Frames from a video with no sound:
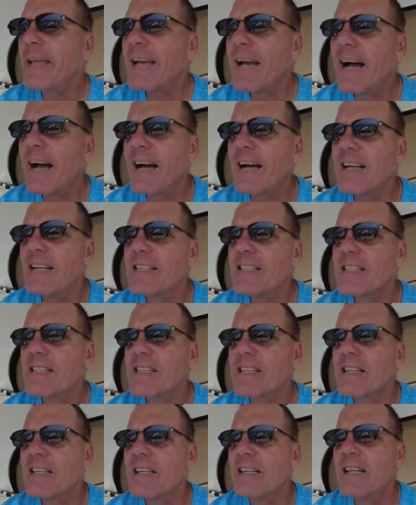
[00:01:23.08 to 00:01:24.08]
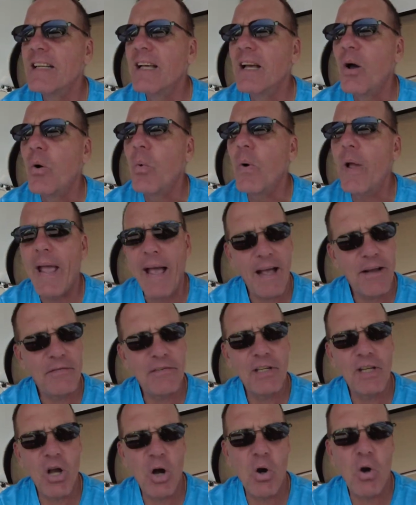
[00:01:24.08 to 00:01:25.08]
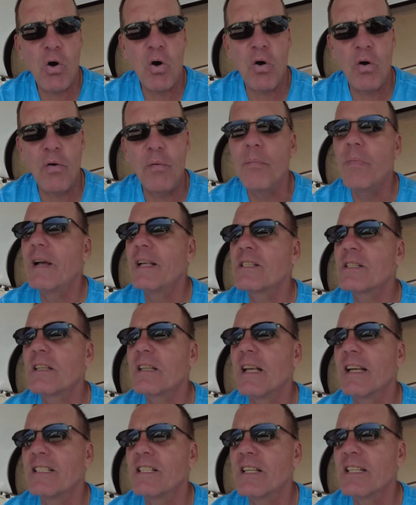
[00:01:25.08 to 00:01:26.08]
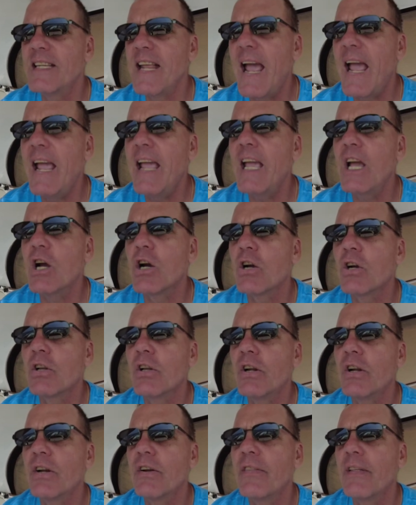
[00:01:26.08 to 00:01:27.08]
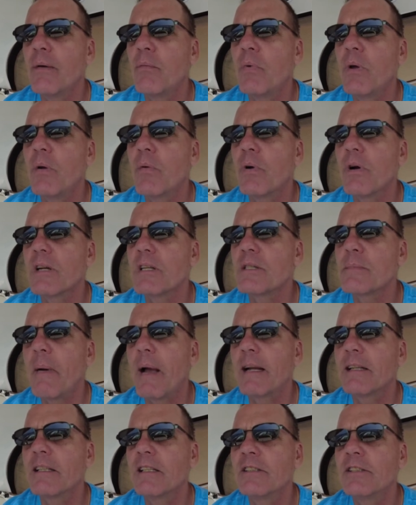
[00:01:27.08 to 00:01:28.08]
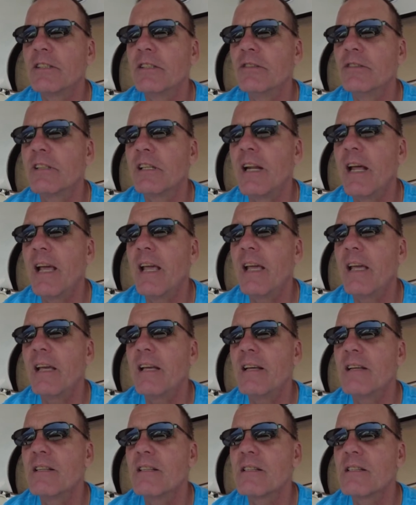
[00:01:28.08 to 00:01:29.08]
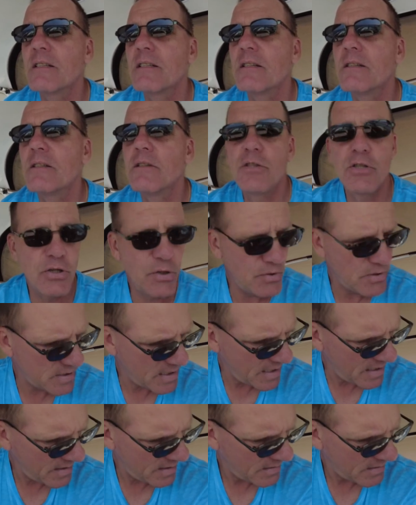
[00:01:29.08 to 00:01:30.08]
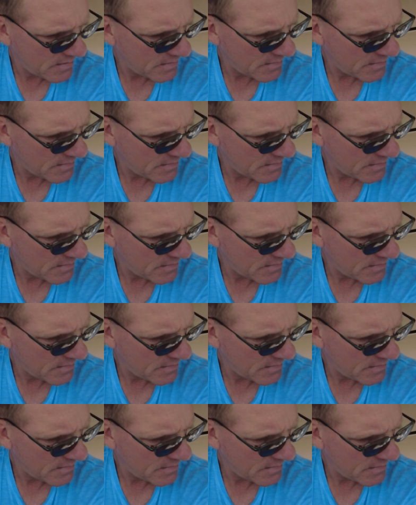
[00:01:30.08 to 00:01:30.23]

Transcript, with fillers: because we have to go home. It's it's a day earlier than we were expecting to. Today is Tuesday,